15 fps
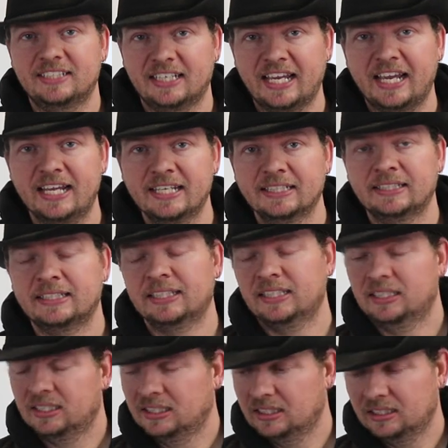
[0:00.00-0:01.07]
Today,
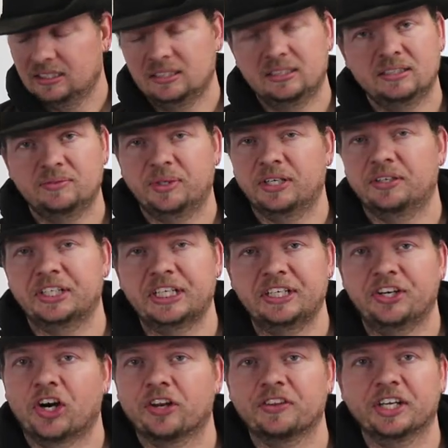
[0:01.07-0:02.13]
we don't get
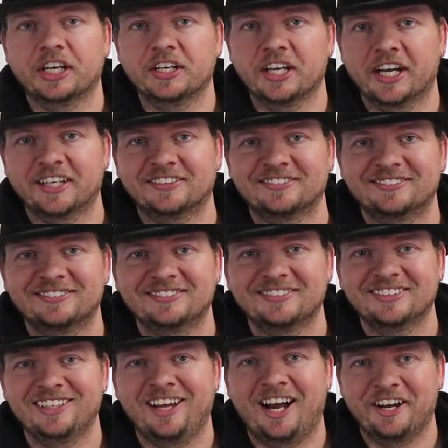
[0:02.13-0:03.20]
a darn thing done
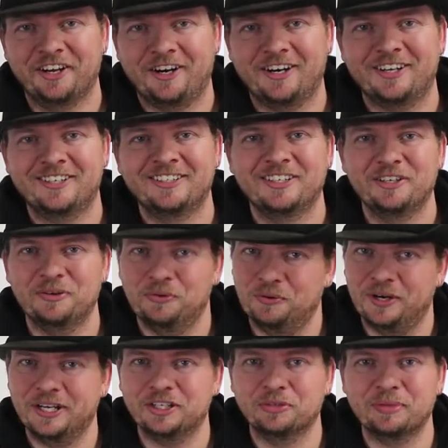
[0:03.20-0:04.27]
on Our
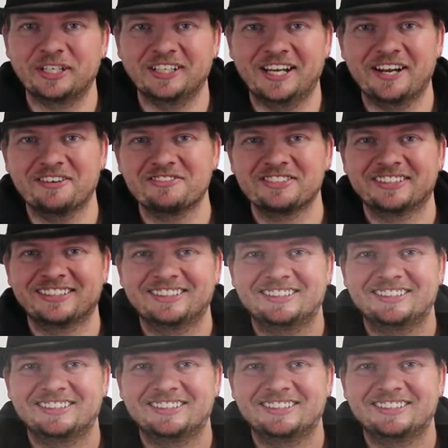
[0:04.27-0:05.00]
Wyoming Life.